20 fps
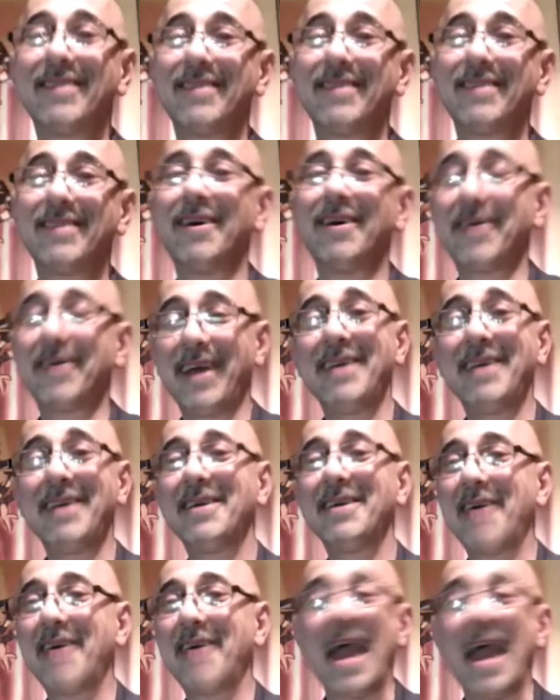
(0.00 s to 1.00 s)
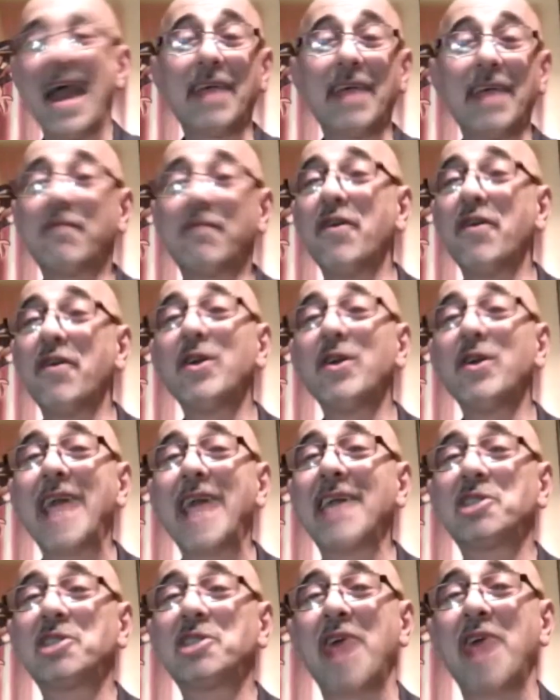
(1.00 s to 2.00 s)
Okay. Hey, food
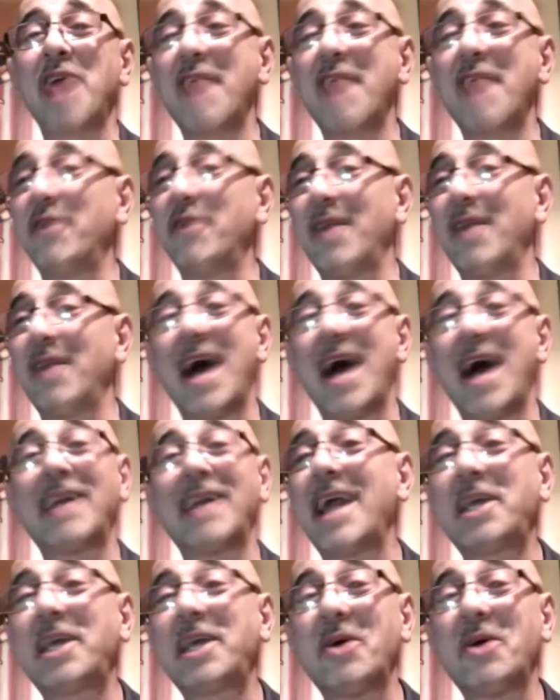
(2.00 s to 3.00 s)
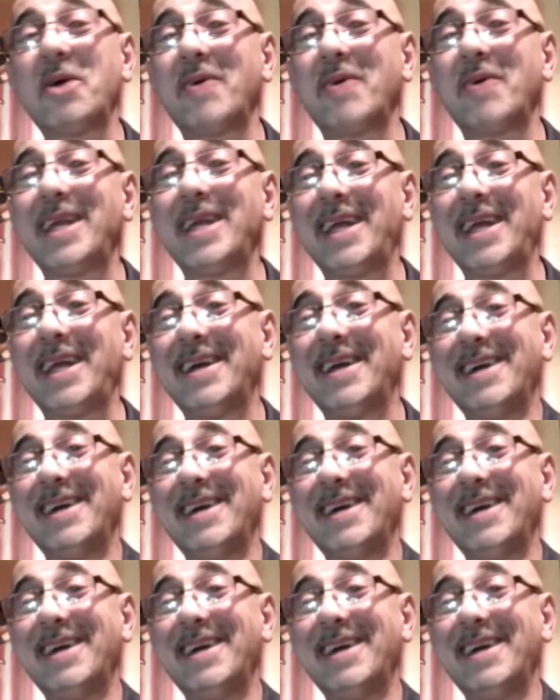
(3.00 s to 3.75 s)
and travel. I like you already.